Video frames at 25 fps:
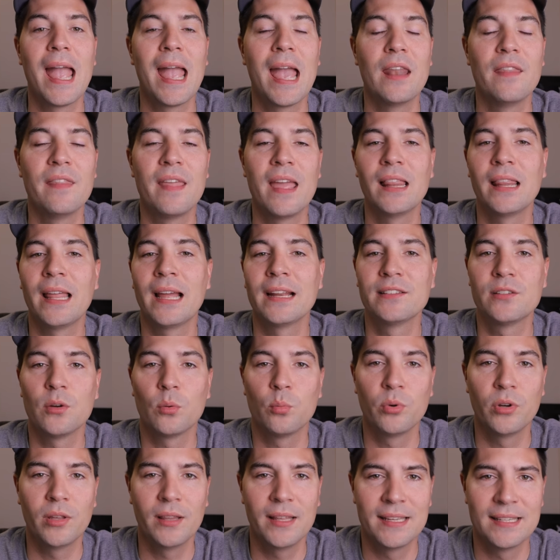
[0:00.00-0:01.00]
and they like to
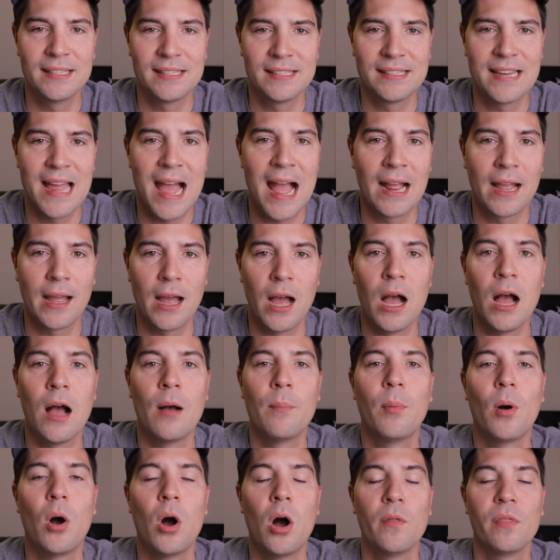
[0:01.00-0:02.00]
really stack
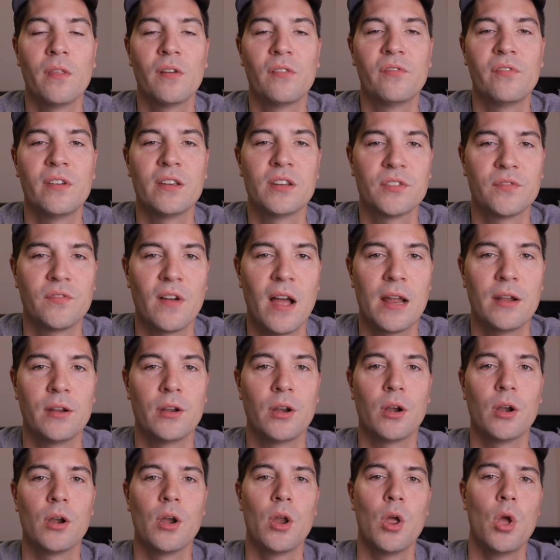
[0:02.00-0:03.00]
up on the fish
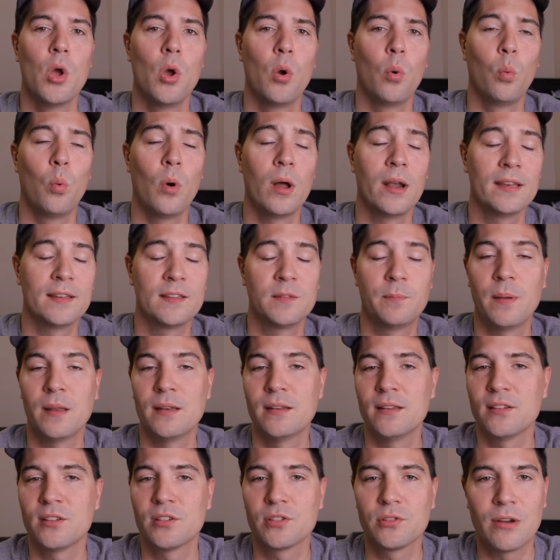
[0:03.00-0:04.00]
finder. What it's
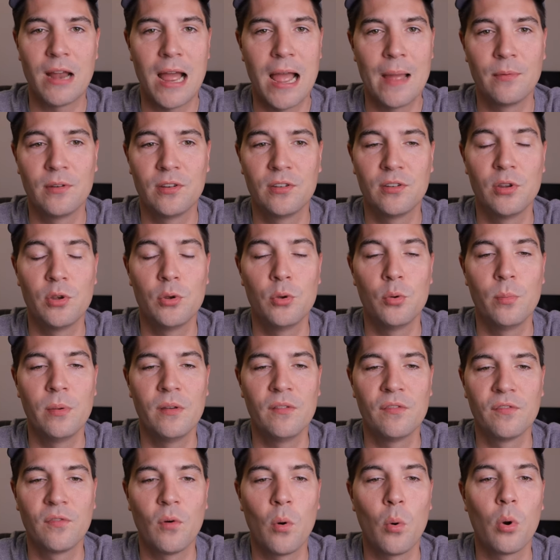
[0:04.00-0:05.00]
been described to
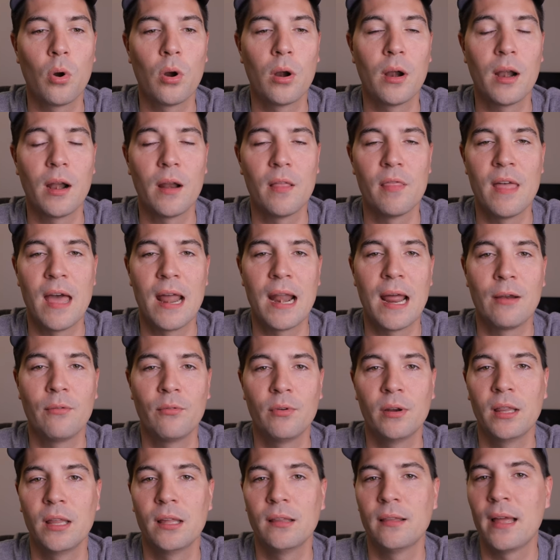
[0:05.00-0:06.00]
before that I
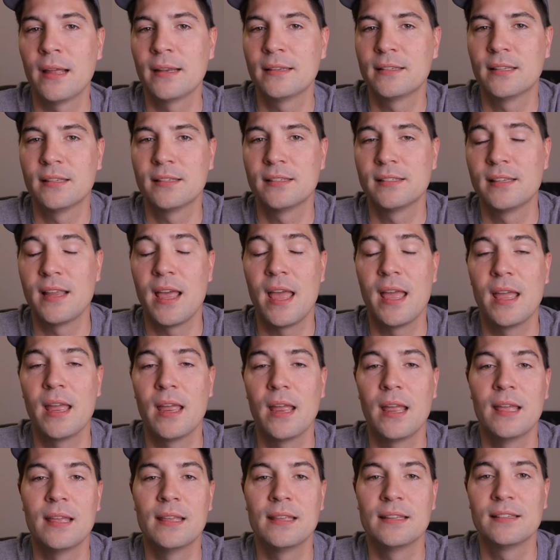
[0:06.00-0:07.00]
really like to
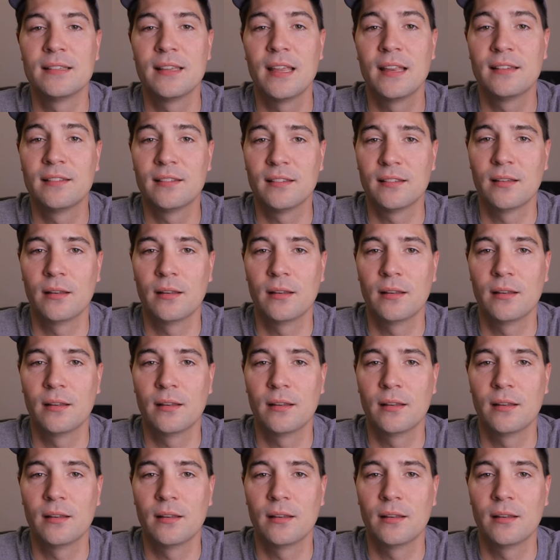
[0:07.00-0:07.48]
say is it